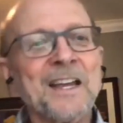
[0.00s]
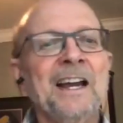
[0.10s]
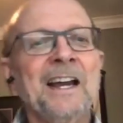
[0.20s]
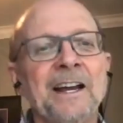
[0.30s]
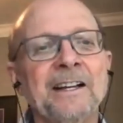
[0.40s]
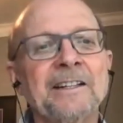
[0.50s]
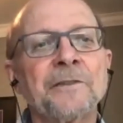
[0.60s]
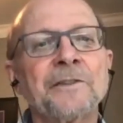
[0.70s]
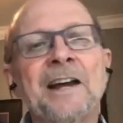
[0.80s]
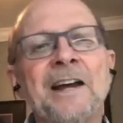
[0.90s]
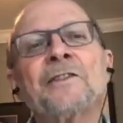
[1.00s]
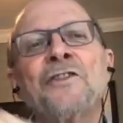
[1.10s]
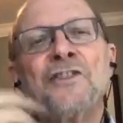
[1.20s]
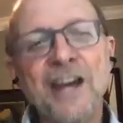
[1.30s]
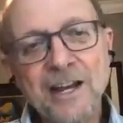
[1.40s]
And that
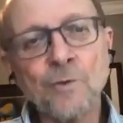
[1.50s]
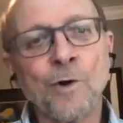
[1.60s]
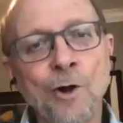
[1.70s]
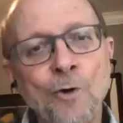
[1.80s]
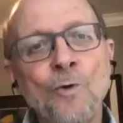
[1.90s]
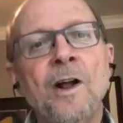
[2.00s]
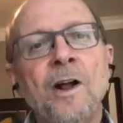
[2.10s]
they grow